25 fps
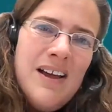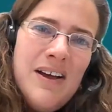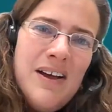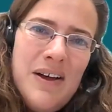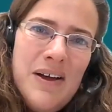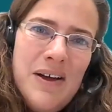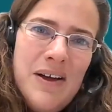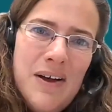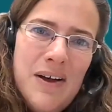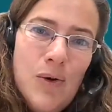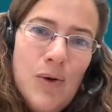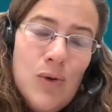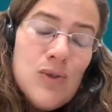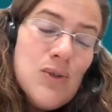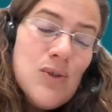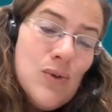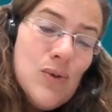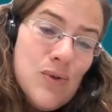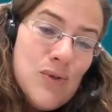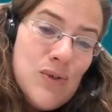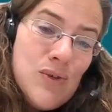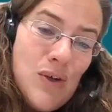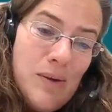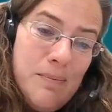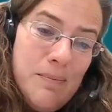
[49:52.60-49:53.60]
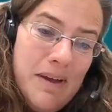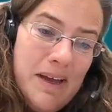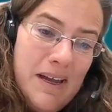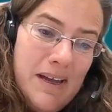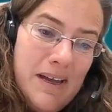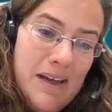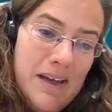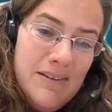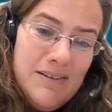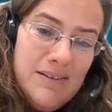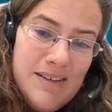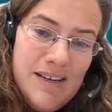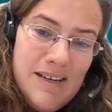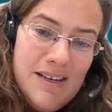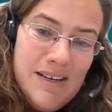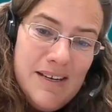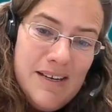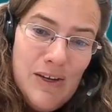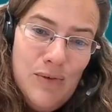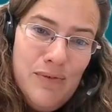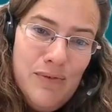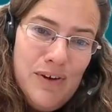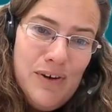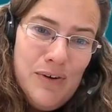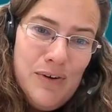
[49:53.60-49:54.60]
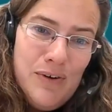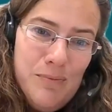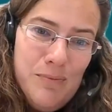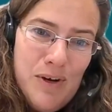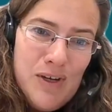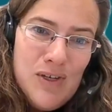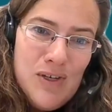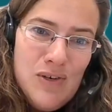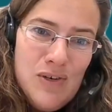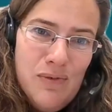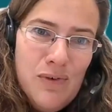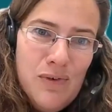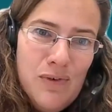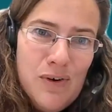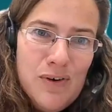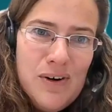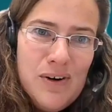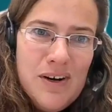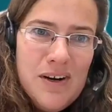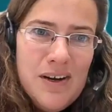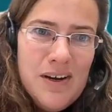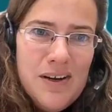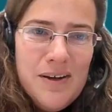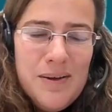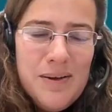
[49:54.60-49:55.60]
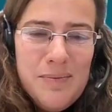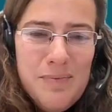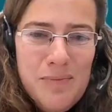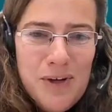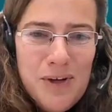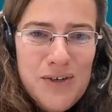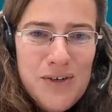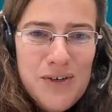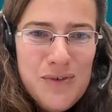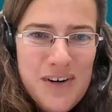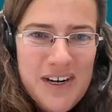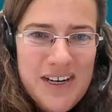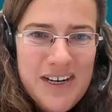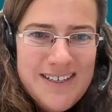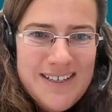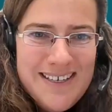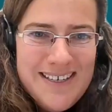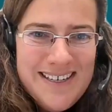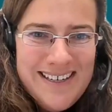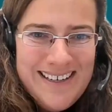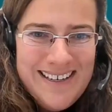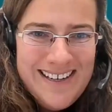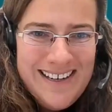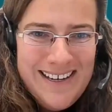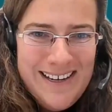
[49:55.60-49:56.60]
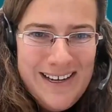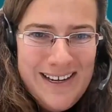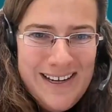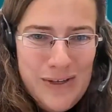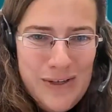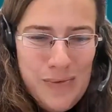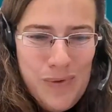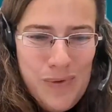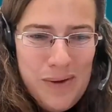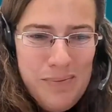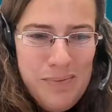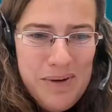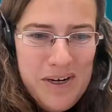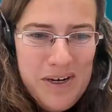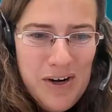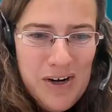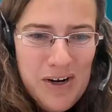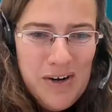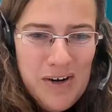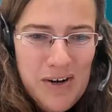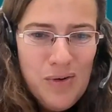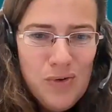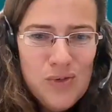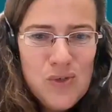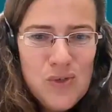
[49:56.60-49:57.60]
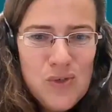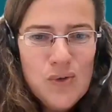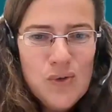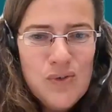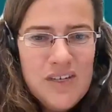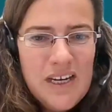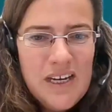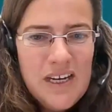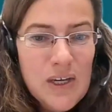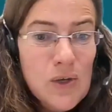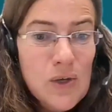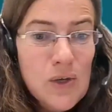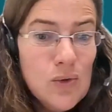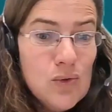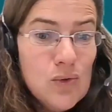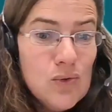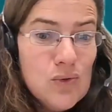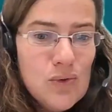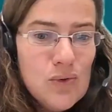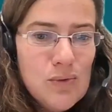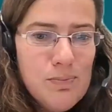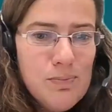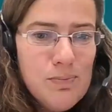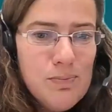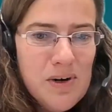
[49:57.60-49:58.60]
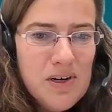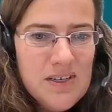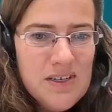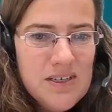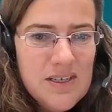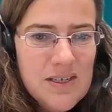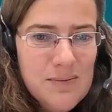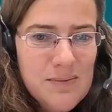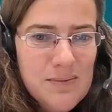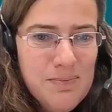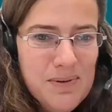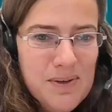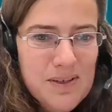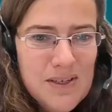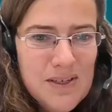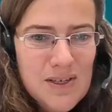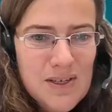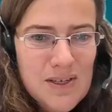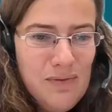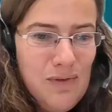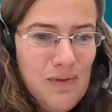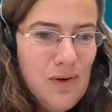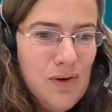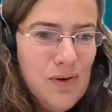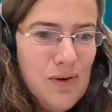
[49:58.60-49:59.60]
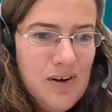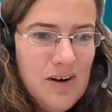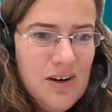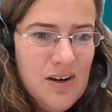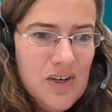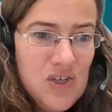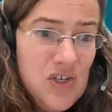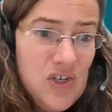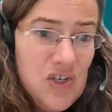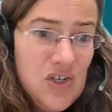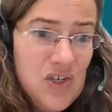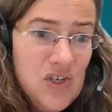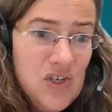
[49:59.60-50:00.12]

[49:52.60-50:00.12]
Uh, also, Thomas, eh, thank you very much for uh, moderating uh, the webinar. Also, thank you to the participants for uh,